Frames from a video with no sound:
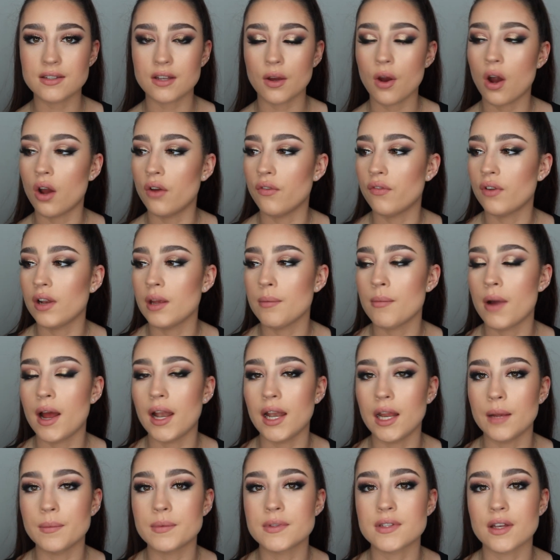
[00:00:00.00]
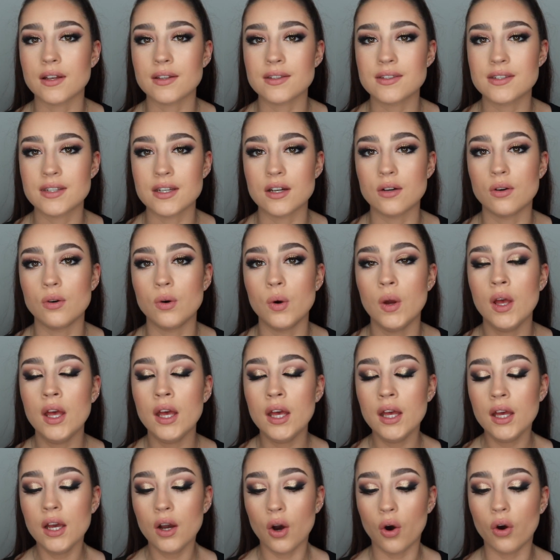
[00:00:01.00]
So hopefully my lips are still
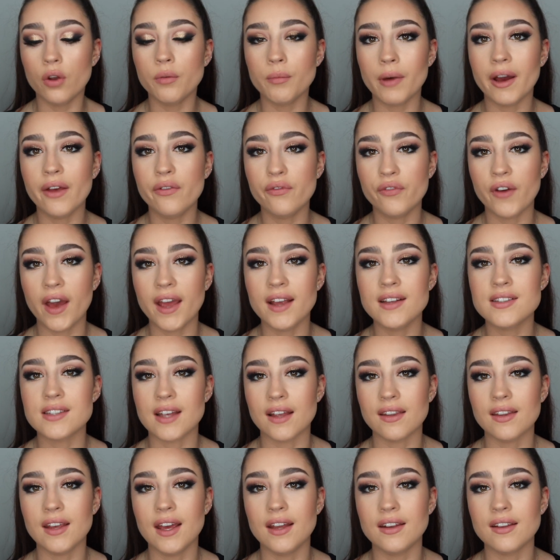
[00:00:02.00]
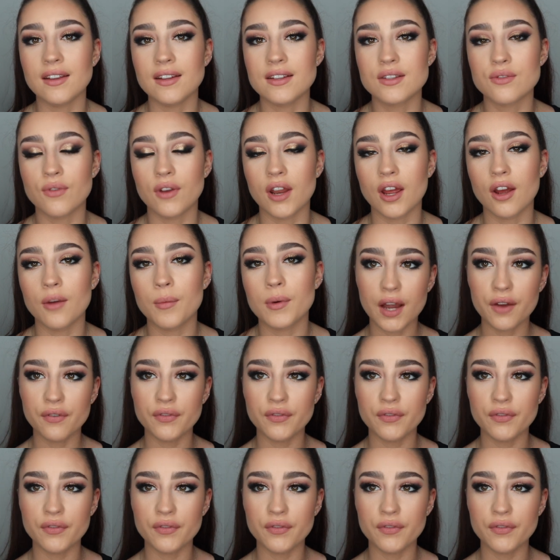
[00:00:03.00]
on my face at the end of this video.